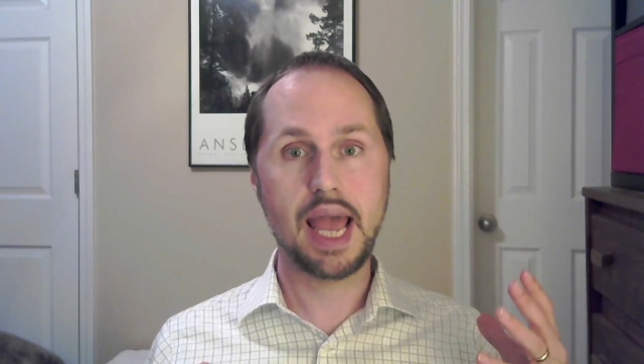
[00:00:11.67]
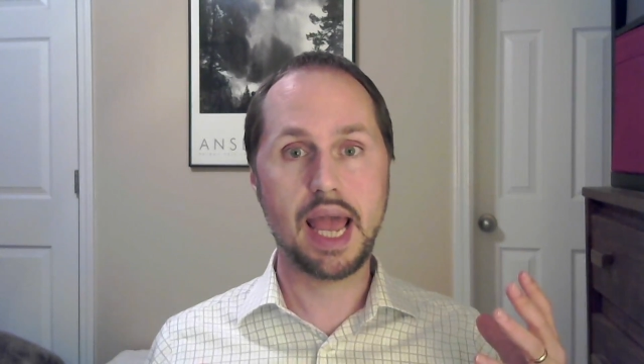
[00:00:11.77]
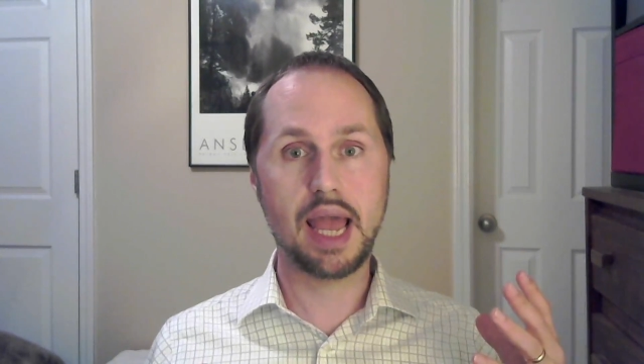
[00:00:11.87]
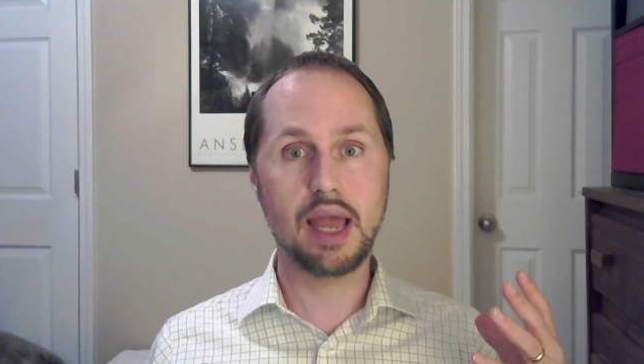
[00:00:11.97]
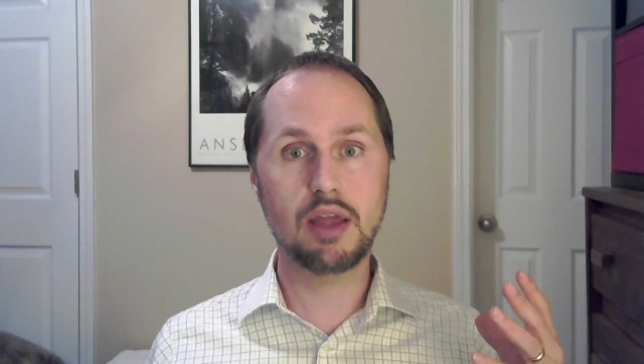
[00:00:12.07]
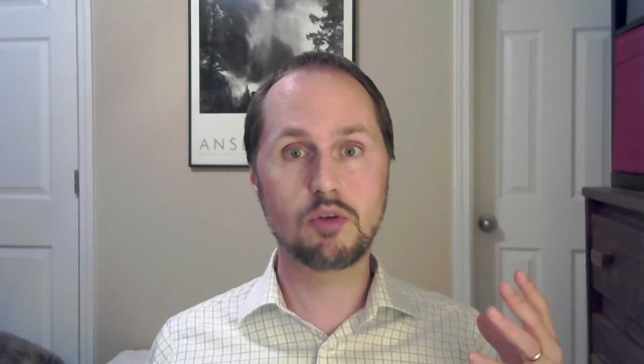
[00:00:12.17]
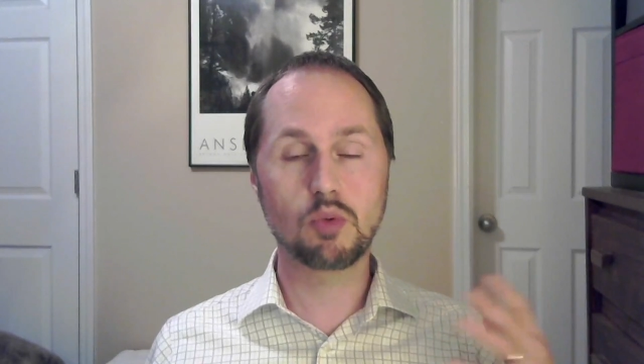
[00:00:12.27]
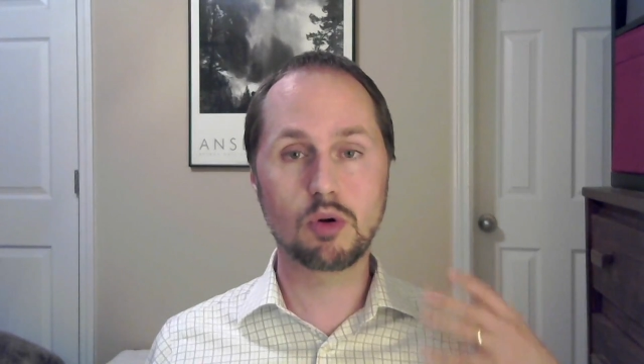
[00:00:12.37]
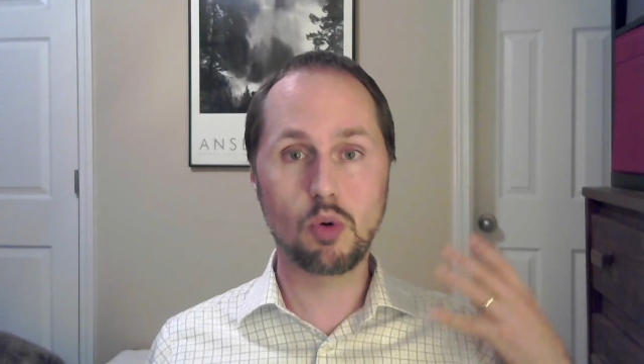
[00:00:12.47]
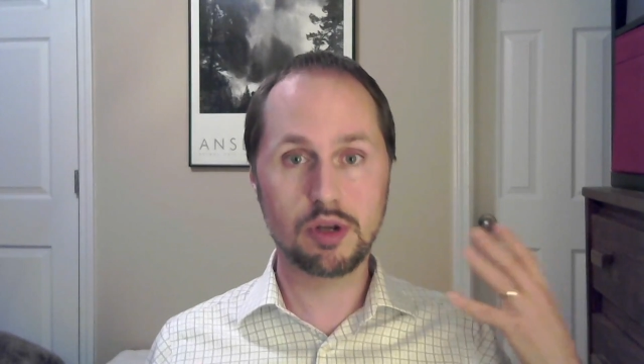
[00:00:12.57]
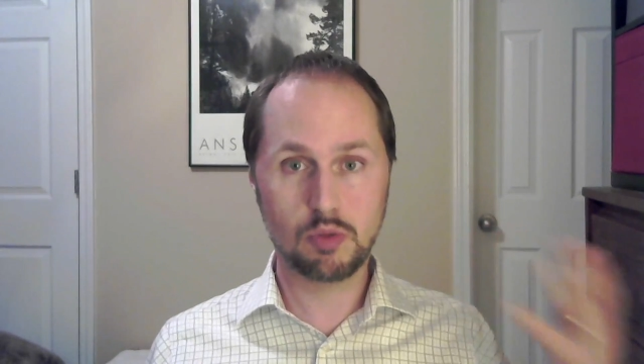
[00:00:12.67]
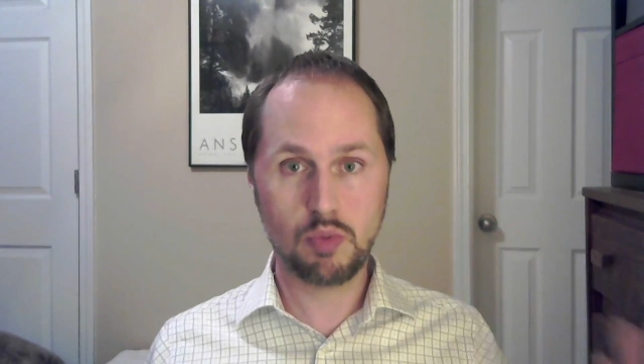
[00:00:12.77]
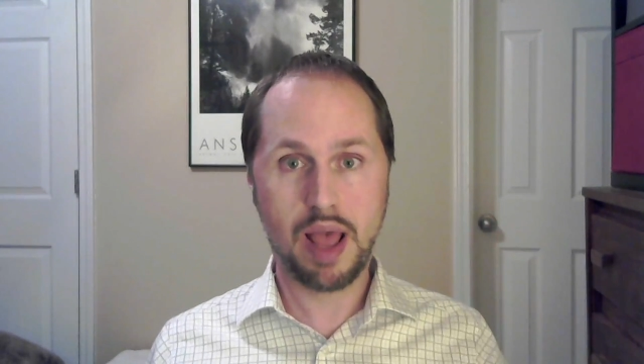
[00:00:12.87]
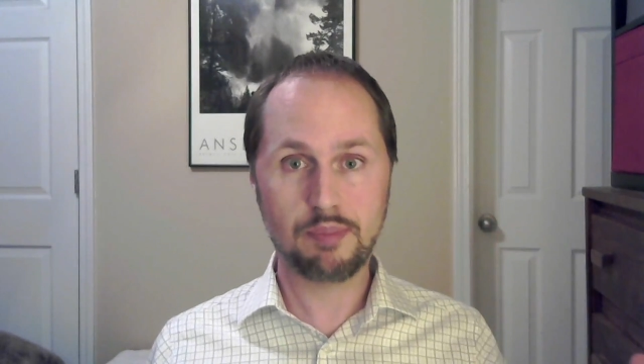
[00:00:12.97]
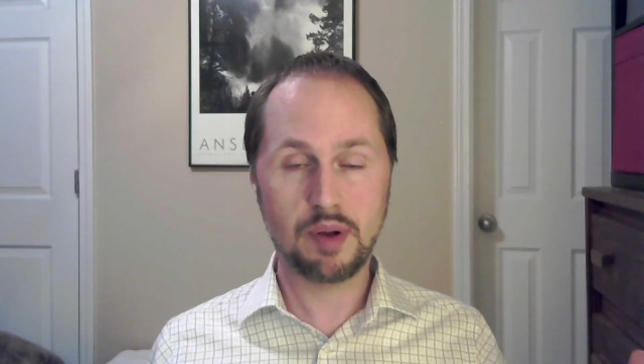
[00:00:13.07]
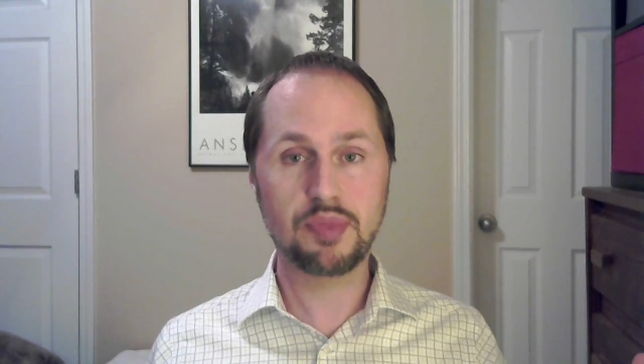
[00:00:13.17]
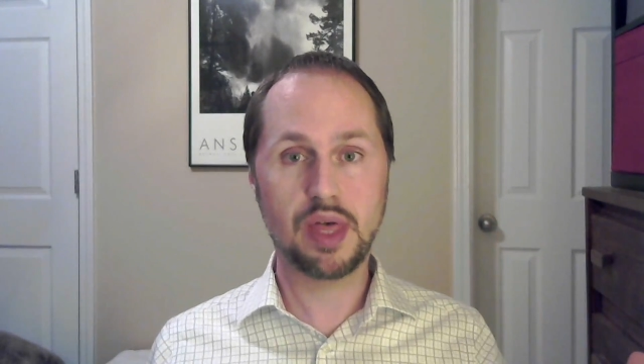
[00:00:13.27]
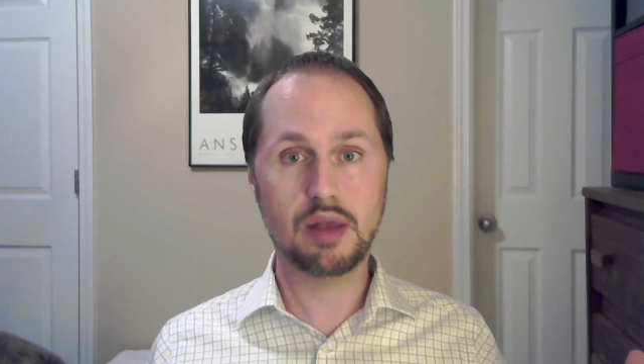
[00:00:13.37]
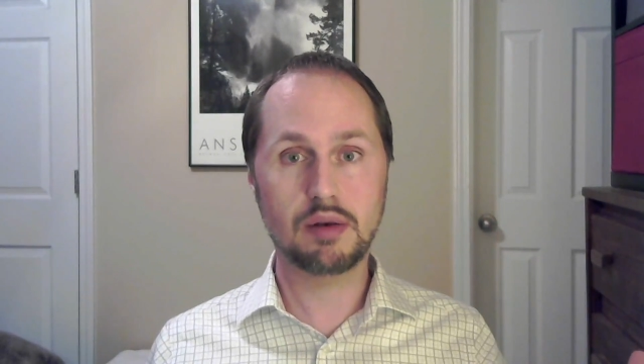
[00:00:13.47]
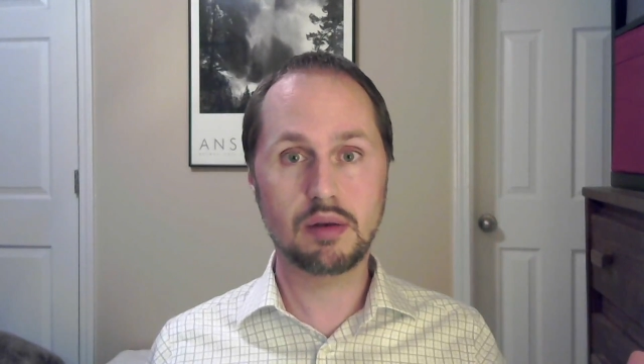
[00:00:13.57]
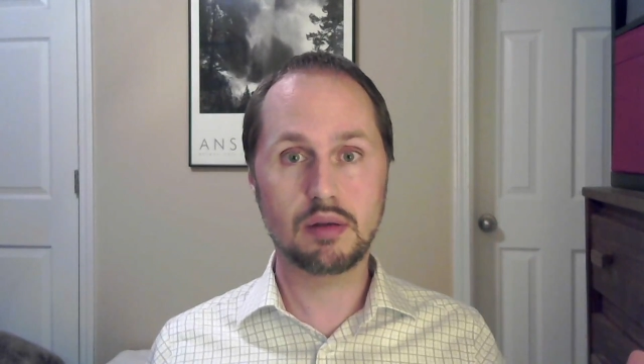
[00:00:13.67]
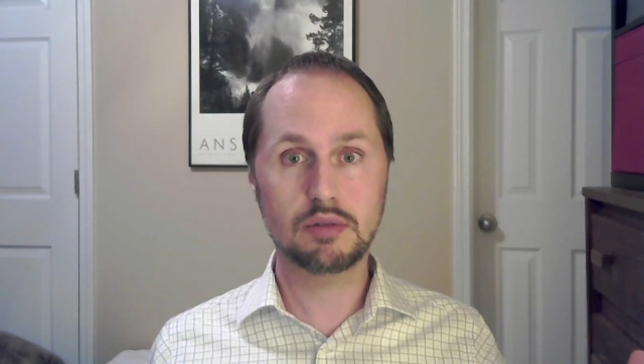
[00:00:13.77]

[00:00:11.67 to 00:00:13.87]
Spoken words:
and we're going to wrap up then